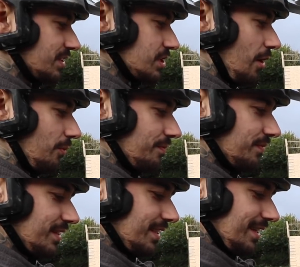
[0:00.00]
So
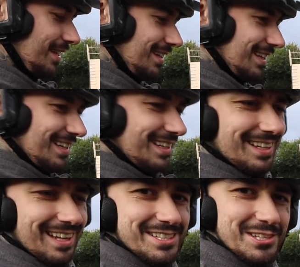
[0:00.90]

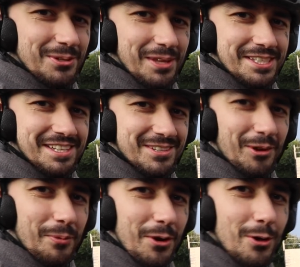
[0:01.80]
let's do this, it's
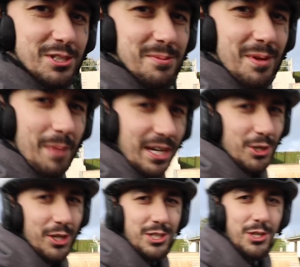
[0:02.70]
going to be awesome. Make
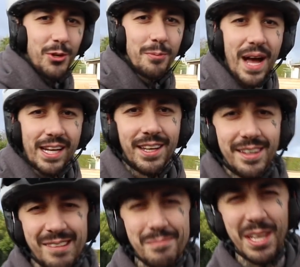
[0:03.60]
sure you tune back
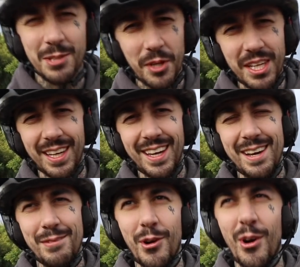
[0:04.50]
in midweek
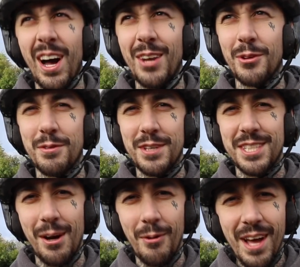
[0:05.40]
for another
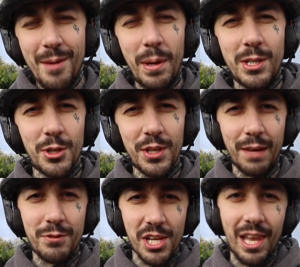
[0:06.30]
video. Make sure you
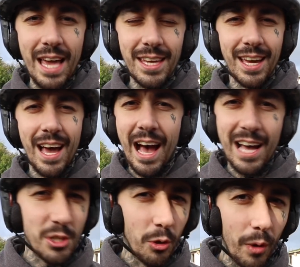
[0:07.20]
give us a like.
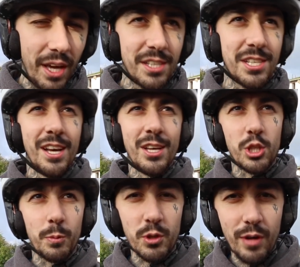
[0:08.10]
As always,
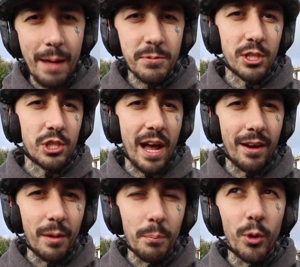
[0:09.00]
subscribe to the
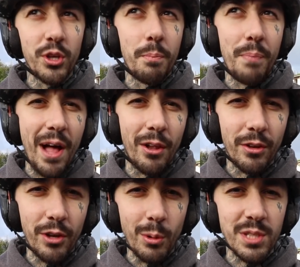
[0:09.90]
channel and put your bell
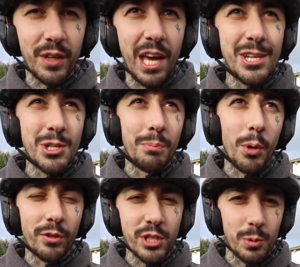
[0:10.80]
notification
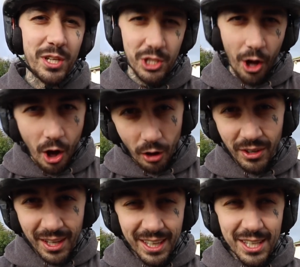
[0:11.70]
button switched on
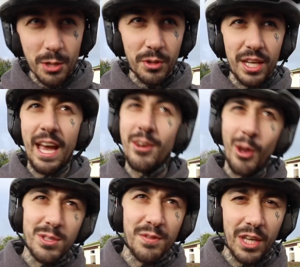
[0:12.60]
so that you get
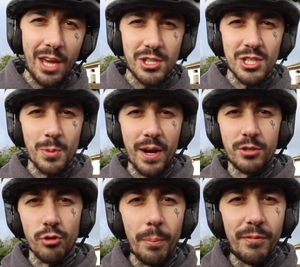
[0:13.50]
notifications when I
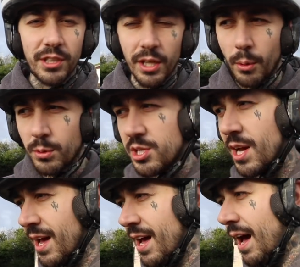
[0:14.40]
drop videos.
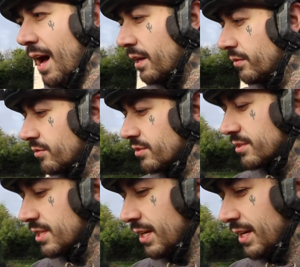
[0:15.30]

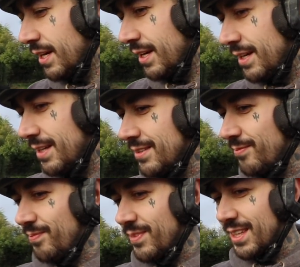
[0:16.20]
And
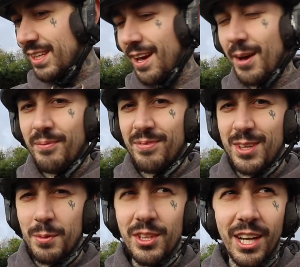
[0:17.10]
yeah,
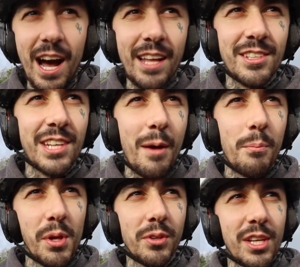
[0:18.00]
the garden's getting
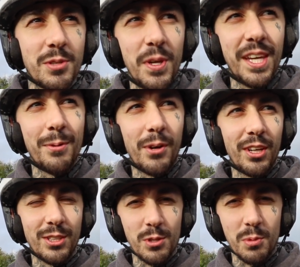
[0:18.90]
built this week. We're
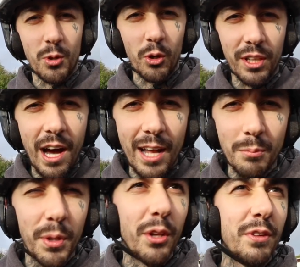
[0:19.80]
going to do some good
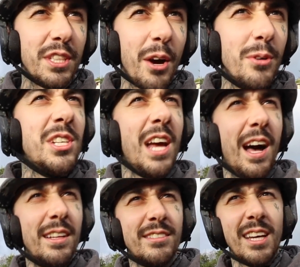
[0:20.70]
garden build videos,
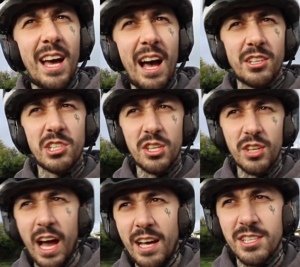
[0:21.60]
and I'll see you
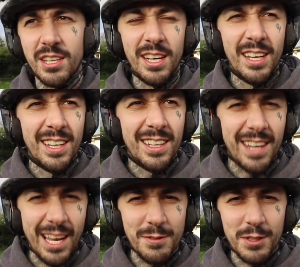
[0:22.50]
guys
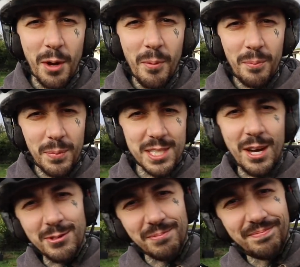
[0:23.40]
next video. Peace
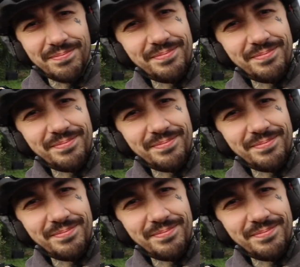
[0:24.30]
out.